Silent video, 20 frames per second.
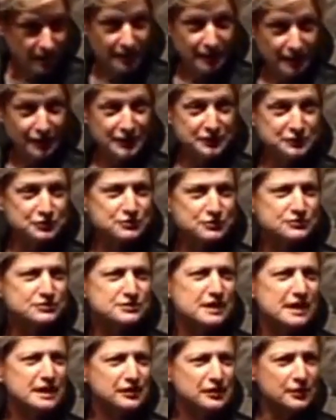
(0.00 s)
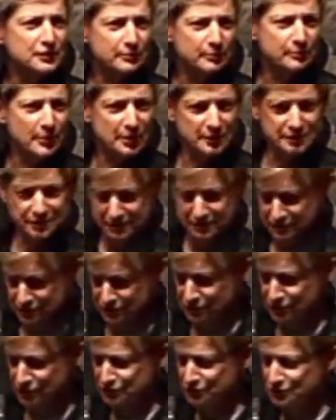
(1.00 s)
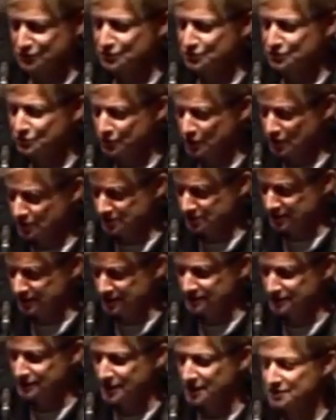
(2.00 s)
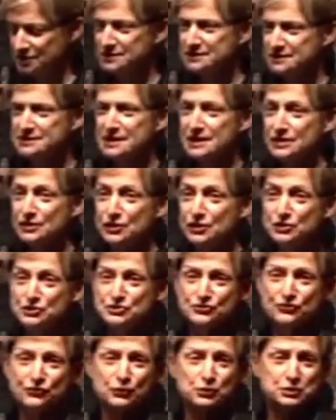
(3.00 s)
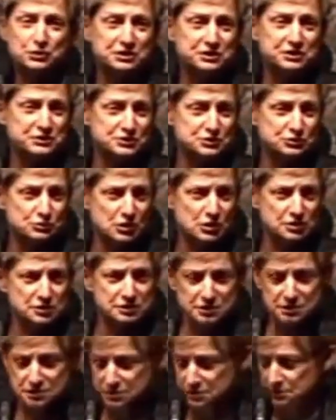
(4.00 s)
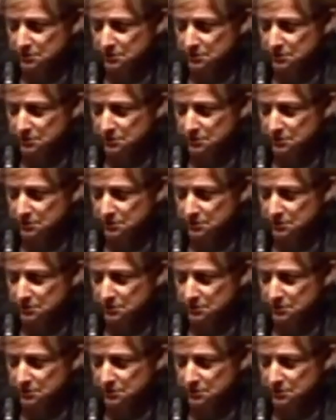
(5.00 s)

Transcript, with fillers: that to say that a body is constructed is not to say that it's fully constructed